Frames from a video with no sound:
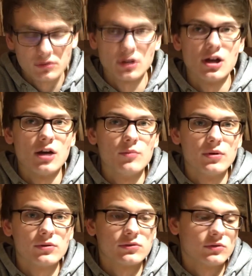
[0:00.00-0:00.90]

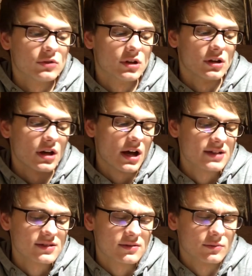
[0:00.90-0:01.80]

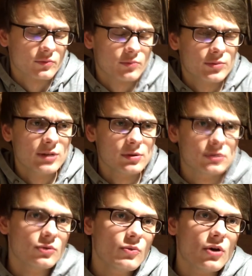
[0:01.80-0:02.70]
as people
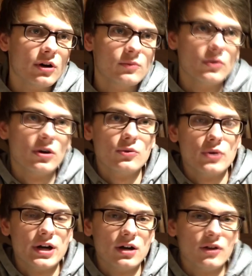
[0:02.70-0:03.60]
grew more and more
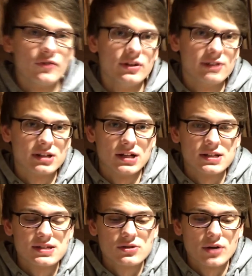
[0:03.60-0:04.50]
aware of
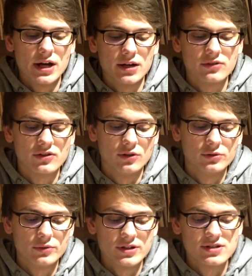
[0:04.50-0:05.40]
Yveltal's strength, so
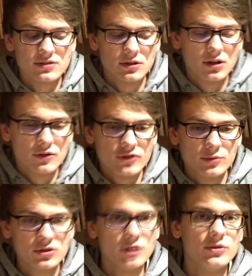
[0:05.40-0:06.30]
it was from
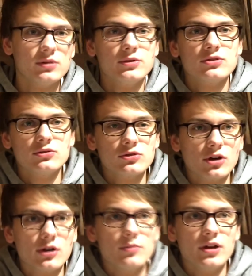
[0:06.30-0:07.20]
tournament to
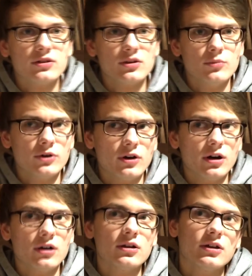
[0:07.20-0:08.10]
tournament a
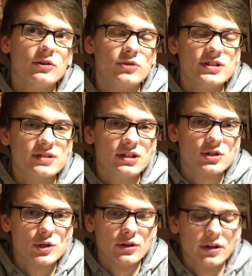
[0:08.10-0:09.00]
more risky
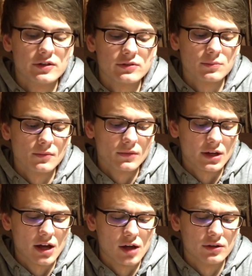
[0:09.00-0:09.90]
choice,
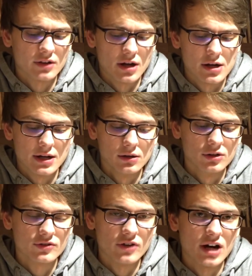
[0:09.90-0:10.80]
and I
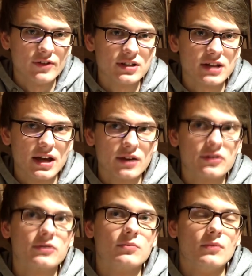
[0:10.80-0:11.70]
looked for other
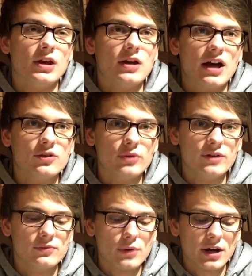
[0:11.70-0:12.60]
decks. And
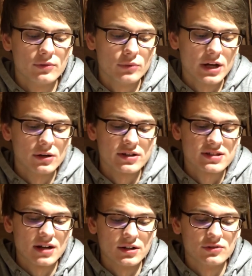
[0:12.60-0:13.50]
when Wailord
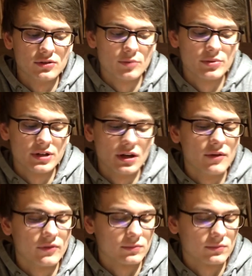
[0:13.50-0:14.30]
started to appear,